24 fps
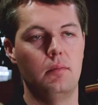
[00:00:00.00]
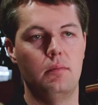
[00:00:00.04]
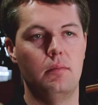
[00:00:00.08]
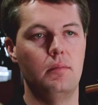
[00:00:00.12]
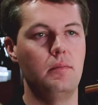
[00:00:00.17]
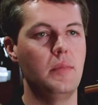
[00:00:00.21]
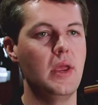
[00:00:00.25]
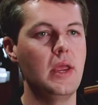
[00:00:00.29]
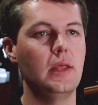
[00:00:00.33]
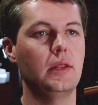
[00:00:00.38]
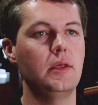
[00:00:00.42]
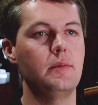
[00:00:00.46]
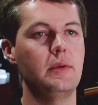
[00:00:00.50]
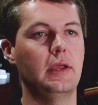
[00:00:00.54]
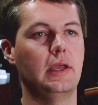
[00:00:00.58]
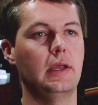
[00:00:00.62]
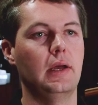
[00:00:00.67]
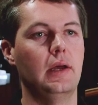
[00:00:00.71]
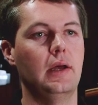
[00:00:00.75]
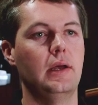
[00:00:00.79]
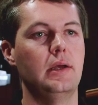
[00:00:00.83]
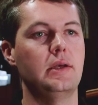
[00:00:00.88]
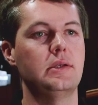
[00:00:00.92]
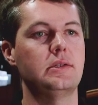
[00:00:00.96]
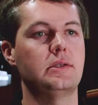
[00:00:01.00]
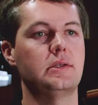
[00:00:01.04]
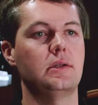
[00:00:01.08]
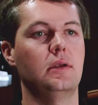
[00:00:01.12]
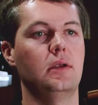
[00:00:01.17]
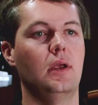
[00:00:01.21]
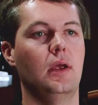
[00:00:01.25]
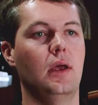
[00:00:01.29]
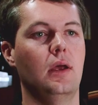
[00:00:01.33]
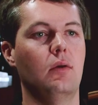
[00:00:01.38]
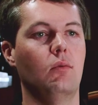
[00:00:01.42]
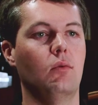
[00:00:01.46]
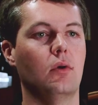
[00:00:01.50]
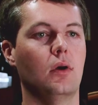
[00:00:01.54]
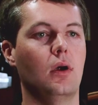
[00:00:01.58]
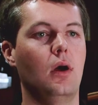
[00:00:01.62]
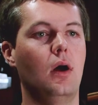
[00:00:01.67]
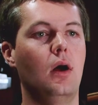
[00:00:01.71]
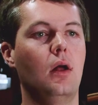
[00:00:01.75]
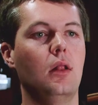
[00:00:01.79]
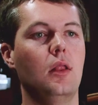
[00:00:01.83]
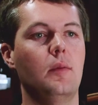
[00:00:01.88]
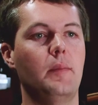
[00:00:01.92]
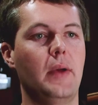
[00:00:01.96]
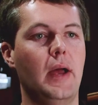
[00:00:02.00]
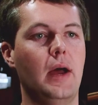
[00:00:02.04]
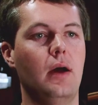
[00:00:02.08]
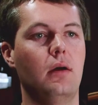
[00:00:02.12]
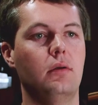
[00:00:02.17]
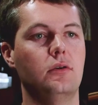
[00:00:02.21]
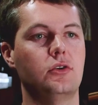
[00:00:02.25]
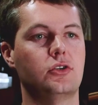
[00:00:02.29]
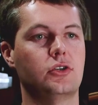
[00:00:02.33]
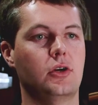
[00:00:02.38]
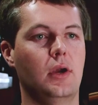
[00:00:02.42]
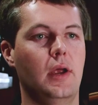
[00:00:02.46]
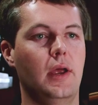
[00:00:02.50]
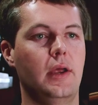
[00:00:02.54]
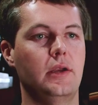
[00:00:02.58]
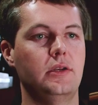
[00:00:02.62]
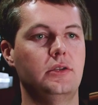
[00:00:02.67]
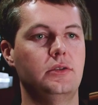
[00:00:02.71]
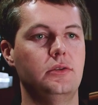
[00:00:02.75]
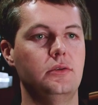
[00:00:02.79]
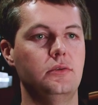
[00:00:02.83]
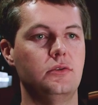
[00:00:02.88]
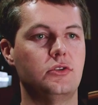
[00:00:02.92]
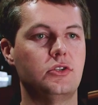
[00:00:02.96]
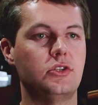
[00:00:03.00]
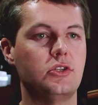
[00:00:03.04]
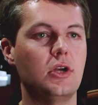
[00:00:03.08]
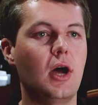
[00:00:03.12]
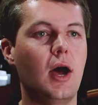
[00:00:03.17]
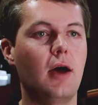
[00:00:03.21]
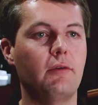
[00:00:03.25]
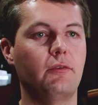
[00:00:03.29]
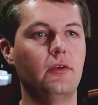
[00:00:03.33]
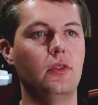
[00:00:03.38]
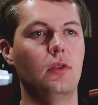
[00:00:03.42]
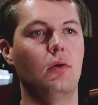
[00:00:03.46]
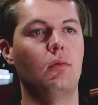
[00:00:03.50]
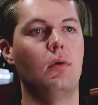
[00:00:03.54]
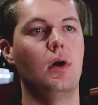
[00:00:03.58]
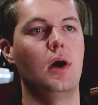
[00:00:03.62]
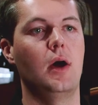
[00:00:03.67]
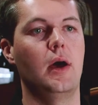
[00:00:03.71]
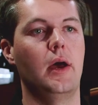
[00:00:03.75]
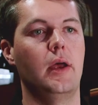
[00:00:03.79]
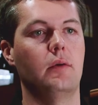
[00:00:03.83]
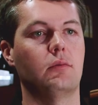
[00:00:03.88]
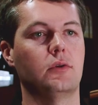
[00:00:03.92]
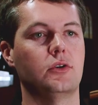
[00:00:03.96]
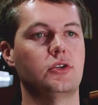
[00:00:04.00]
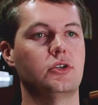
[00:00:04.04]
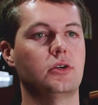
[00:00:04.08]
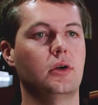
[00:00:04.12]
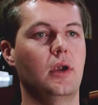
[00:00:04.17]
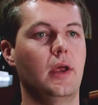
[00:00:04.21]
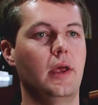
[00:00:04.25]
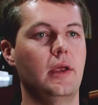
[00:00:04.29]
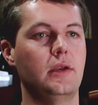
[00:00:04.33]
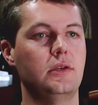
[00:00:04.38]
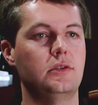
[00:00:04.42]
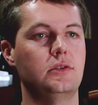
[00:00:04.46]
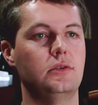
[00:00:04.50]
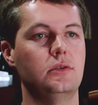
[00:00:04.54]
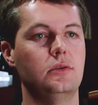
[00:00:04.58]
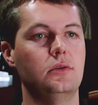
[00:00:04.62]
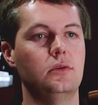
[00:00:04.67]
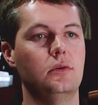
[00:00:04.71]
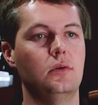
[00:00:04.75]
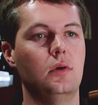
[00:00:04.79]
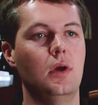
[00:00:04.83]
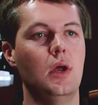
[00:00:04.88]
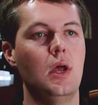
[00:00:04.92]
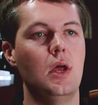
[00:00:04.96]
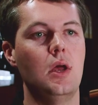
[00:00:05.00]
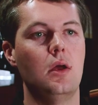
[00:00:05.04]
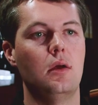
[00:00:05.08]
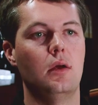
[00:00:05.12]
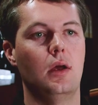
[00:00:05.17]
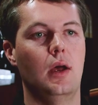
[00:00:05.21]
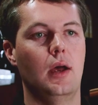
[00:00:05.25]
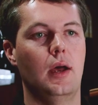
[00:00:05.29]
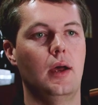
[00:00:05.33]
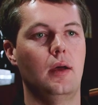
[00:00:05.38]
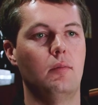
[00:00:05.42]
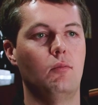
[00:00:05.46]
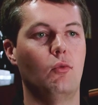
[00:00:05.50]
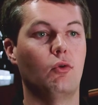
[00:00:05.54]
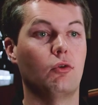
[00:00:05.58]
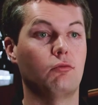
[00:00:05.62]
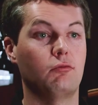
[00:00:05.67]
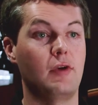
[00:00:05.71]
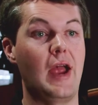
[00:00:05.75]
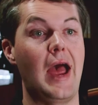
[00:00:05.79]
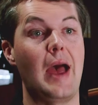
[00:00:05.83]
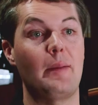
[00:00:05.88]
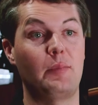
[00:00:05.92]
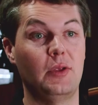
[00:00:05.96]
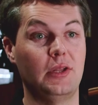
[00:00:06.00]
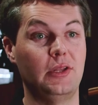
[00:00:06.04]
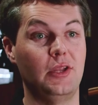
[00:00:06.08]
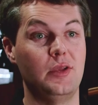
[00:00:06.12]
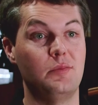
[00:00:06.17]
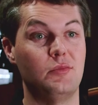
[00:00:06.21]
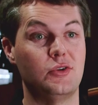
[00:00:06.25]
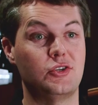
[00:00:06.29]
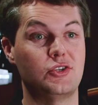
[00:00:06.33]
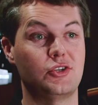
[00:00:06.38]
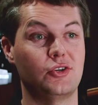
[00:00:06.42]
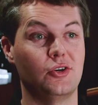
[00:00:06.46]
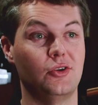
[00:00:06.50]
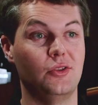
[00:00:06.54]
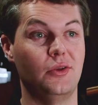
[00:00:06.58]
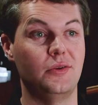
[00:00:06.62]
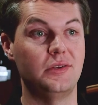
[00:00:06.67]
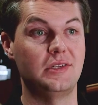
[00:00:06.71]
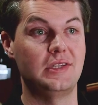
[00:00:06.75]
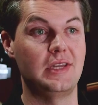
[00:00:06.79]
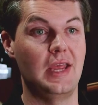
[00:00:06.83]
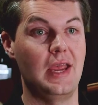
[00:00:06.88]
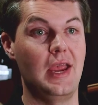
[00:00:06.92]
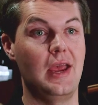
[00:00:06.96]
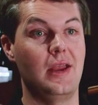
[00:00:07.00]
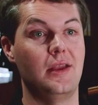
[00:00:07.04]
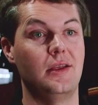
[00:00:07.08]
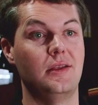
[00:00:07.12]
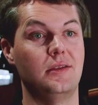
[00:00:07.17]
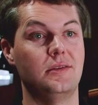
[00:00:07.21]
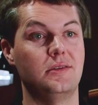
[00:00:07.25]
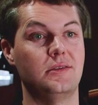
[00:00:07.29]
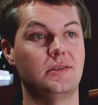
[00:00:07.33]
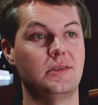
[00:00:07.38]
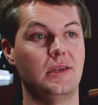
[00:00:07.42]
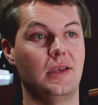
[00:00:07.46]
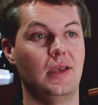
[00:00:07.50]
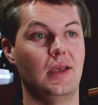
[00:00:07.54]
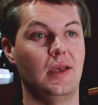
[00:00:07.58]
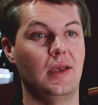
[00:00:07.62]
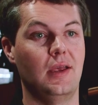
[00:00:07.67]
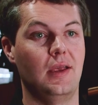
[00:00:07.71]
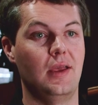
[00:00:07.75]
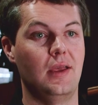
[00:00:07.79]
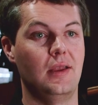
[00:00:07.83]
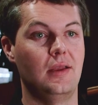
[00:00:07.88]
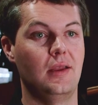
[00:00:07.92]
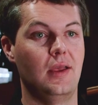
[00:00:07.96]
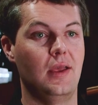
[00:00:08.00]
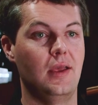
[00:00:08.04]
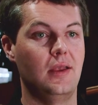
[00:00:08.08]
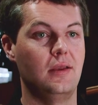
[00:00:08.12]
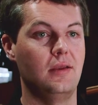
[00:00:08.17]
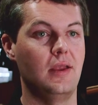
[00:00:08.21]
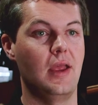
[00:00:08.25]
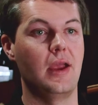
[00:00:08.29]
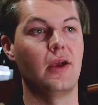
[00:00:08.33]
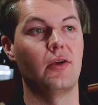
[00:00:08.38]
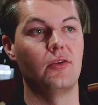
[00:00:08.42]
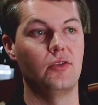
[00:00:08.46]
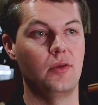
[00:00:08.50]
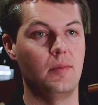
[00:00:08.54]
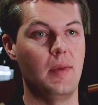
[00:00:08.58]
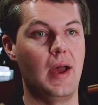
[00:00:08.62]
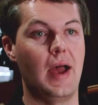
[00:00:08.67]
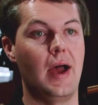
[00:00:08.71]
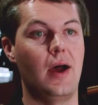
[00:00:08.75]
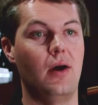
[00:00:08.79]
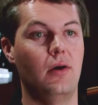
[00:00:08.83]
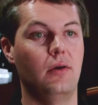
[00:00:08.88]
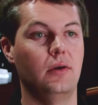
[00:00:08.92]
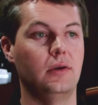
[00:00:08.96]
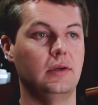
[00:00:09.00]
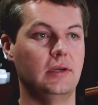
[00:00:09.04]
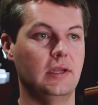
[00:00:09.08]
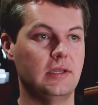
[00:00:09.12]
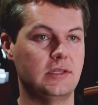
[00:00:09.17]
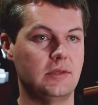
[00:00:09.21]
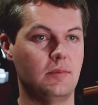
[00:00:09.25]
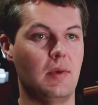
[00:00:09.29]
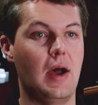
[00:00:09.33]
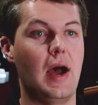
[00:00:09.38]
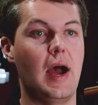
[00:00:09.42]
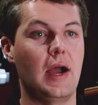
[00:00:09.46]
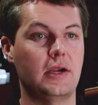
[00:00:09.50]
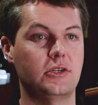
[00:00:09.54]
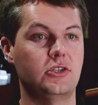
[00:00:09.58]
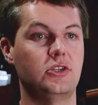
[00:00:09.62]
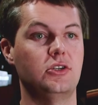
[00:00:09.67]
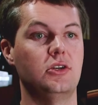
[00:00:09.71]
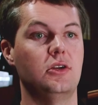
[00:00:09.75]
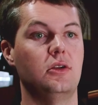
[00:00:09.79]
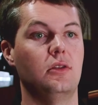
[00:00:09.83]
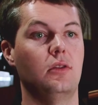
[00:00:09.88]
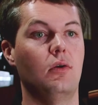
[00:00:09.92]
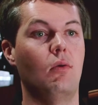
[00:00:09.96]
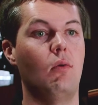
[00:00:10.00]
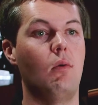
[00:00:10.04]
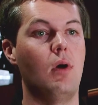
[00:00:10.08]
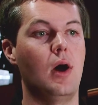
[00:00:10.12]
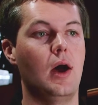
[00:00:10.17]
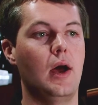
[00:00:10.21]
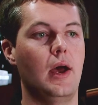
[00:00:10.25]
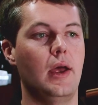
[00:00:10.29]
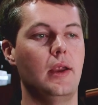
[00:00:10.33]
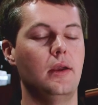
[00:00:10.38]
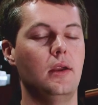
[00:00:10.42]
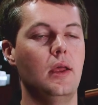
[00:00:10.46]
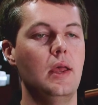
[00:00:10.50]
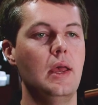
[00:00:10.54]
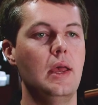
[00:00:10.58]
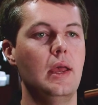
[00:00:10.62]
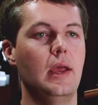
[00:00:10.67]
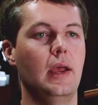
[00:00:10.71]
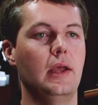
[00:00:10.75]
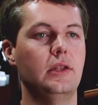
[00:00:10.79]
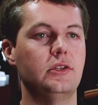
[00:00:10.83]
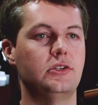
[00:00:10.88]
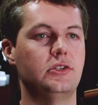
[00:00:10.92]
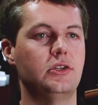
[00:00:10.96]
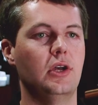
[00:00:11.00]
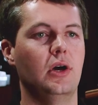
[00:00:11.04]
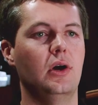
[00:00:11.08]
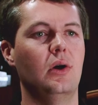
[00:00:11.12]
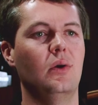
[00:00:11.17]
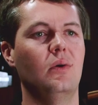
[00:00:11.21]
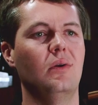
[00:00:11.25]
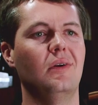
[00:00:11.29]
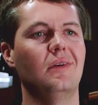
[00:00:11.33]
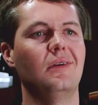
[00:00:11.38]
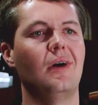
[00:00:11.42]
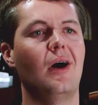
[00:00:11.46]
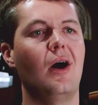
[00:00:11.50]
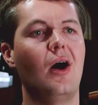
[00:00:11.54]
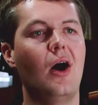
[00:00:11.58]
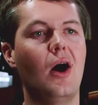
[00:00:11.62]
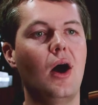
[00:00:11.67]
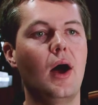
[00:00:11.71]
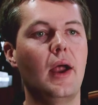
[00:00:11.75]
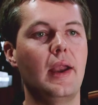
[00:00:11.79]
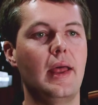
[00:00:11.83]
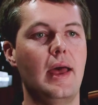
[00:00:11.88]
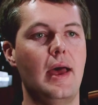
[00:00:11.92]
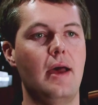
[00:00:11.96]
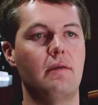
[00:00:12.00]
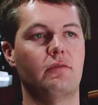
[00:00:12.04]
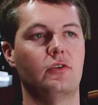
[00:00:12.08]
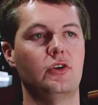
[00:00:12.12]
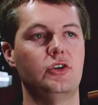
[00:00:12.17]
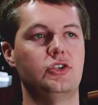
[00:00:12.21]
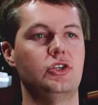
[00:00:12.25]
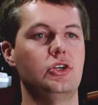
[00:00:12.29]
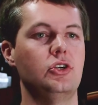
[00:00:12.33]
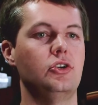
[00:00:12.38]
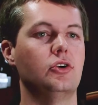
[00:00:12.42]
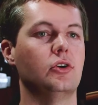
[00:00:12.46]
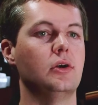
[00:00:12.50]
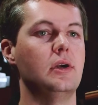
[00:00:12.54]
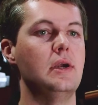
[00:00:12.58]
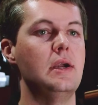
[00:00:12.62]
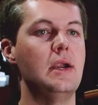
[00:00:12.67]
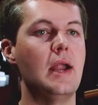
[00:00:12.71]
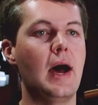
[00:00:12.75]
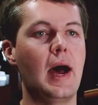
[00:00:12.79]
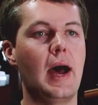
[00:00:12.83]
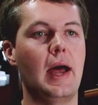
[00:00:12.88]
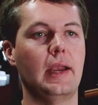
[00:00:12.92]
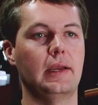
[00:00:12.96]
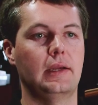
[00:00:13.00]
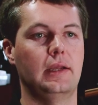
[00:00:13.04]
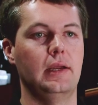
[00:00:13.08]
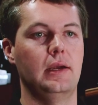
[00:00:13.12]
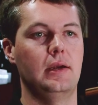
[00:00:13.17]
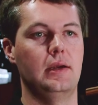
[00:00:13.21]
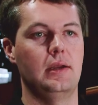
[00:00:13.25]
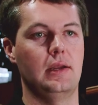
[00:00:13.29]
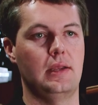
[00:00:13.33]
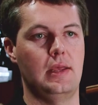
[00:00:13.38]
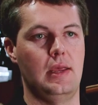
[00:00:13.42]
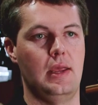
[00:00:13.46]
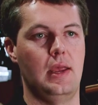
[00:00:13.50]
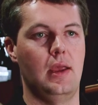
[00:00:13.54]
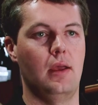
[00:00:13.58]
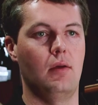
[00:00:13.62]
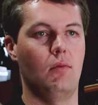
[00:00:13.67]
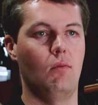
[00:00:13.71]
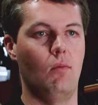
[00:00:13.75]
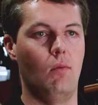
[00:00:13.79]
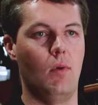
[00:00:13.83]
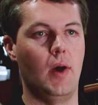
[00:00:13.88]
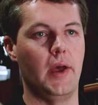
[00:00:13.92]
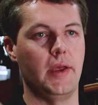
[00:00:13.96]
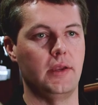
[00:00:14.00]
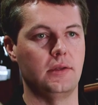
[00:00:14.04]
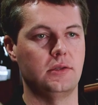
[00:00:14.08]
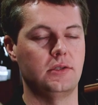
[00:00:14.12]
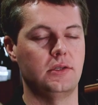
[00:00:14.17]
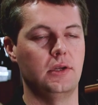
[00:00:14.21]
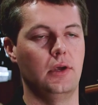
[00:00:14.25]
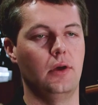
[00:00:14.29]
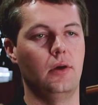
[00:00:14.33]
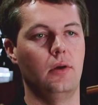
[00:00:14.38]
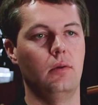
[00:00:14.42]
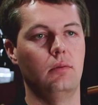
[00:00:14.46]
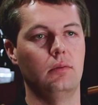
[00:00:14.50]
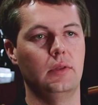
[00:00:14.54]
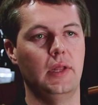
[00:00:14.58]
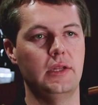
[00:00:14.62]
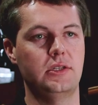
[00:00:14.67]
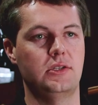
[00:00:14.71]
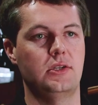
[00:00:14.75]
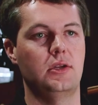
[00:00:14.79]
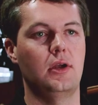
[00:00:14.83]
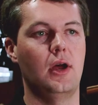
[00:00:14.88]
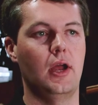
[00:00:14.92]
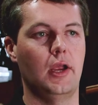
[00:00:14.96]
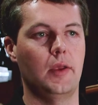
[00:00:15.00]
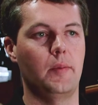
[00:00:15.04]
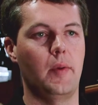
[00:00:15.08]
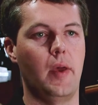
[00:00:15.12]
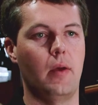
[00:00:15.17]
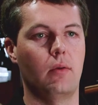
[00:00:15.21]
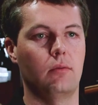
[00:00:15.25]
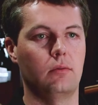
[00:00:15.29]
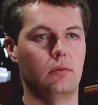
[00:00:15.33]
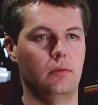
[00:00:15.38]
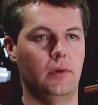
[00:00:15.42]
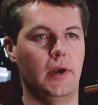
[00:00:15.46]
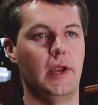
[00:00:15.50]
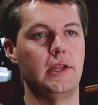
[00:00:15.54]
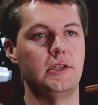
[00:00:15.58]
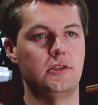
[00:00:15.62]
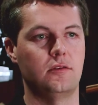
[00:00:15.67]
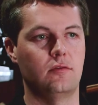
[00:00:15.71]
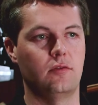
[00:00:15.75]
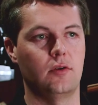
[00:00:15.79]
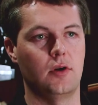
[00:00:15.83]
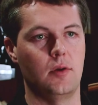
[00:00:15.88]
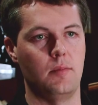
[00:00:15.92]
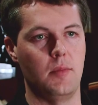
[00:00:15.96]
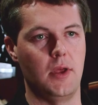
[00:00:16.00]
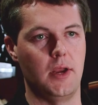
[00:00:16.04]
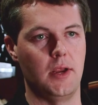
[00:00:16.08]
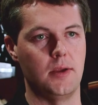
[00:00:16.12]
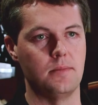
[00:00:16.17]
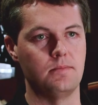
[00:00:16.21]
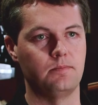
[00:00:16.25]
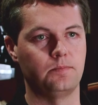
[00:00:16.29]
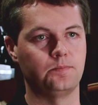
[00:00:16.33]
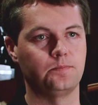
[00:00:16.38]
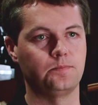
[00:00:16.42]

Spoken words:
Mainly because we're all about trying to soften the wine, we're trying to more rapidly mature those tannins and air them out and get some oxygen in the wine. And so on average, you're not gonna decant white. So let's talk about reds for a minute.